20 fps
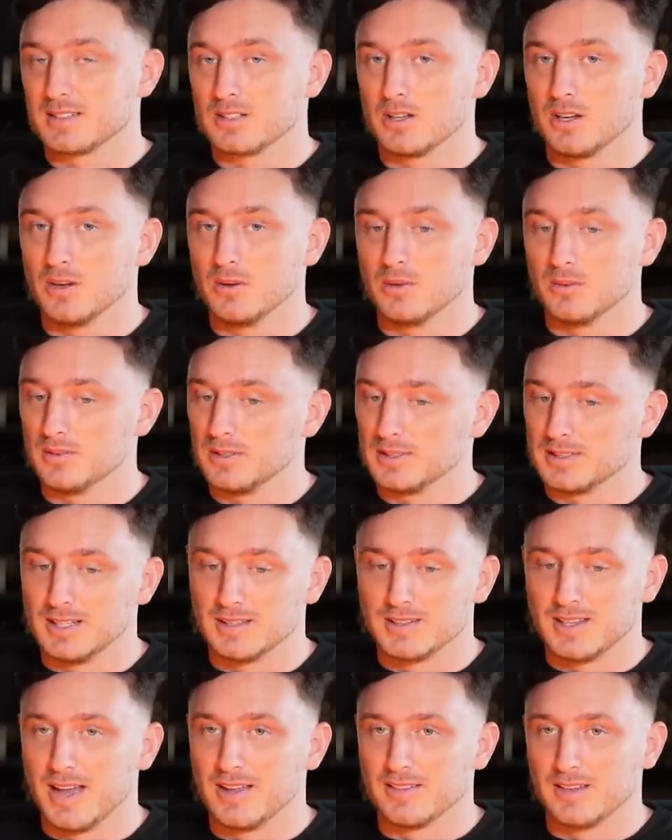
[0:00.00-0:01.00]
so
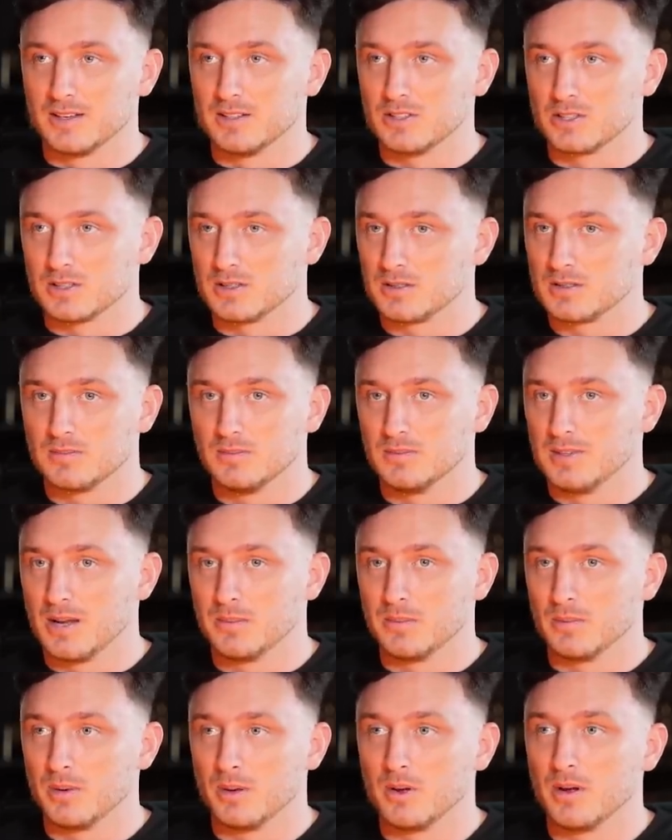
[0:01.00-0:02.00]
did that and then it just yeah
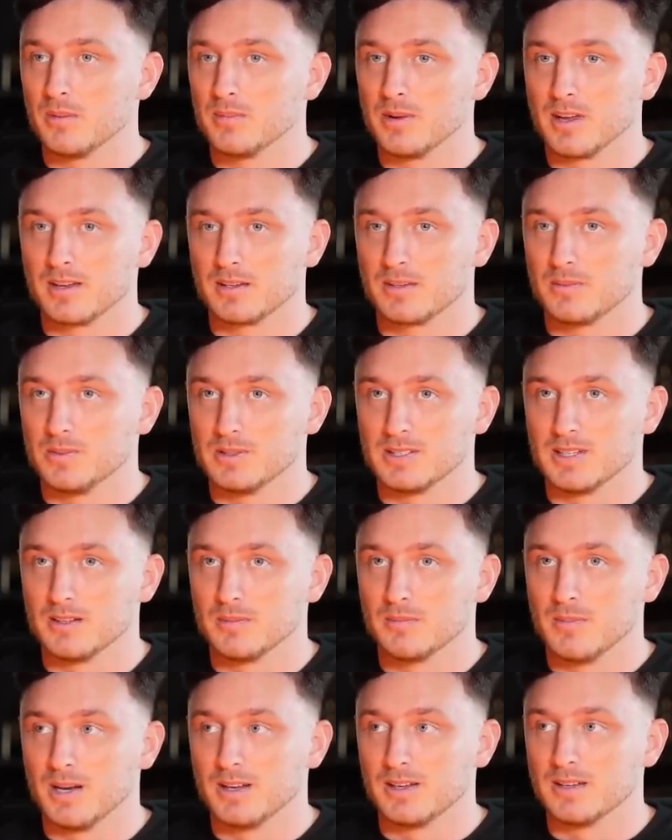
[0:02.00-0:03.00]
we blew up like we did
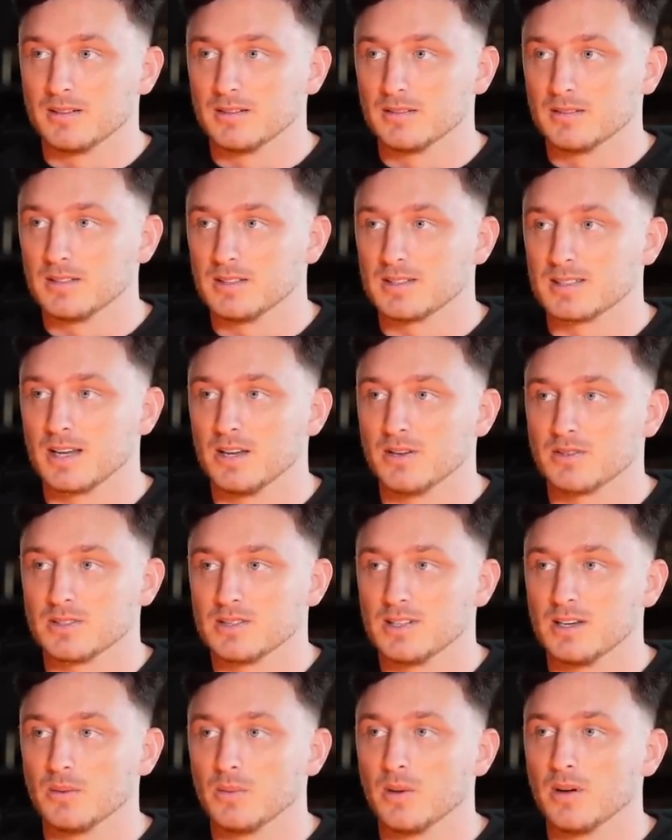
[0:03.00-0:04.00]
a million in sales
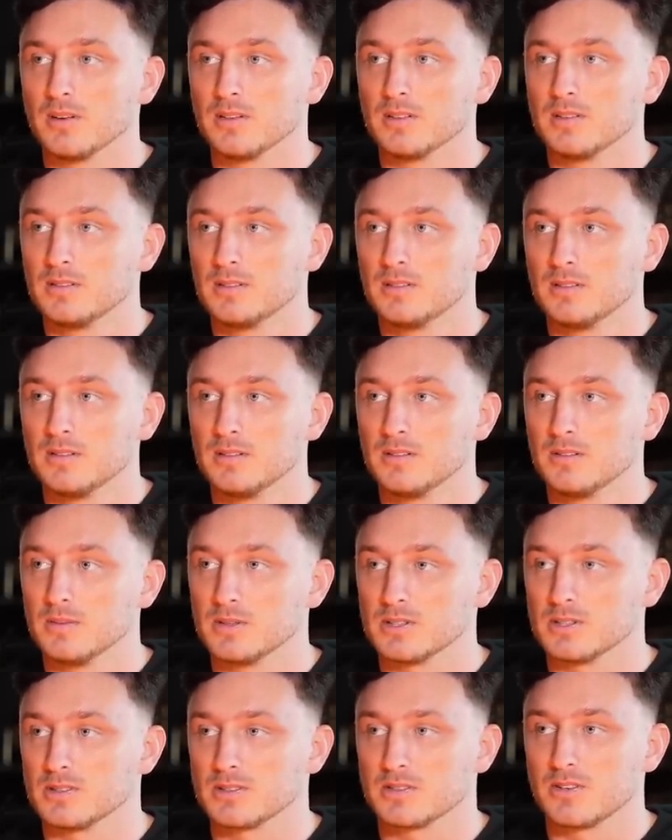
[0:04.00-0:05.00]
in year one. Yeah,
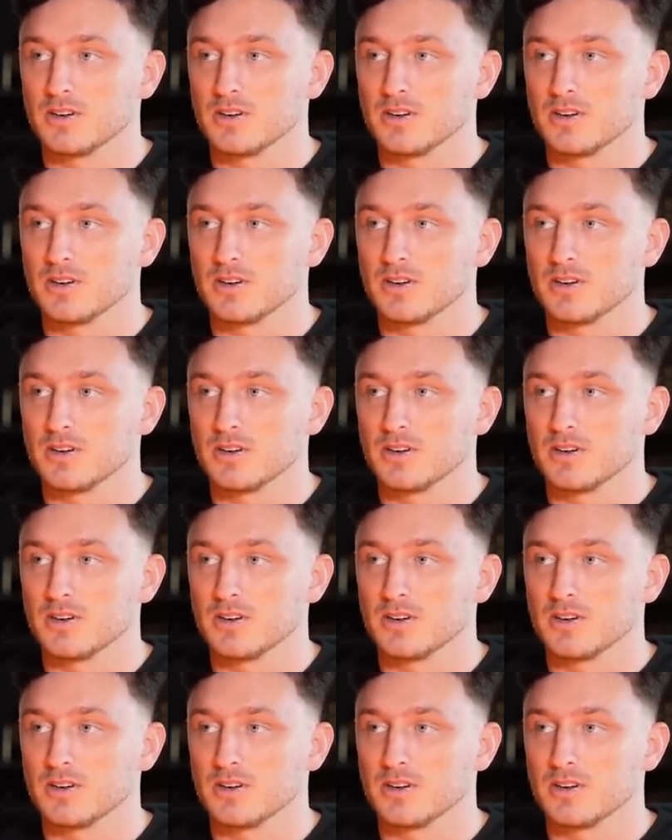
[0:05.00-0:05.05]
which is